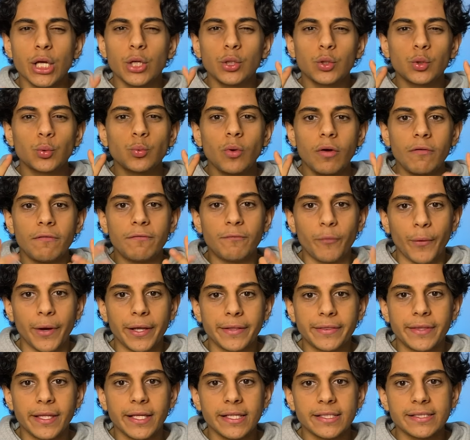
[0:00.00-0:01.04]
To avoid
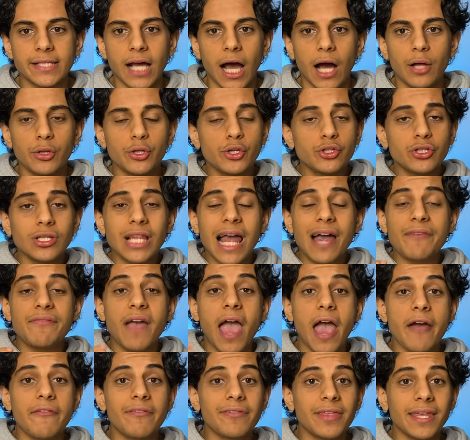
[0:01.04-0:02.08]
this, I'll usually have
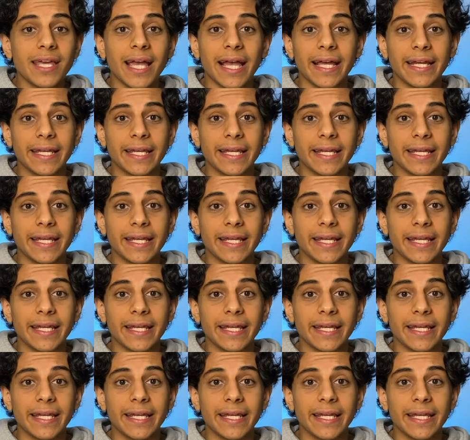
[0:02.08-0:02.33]
everything I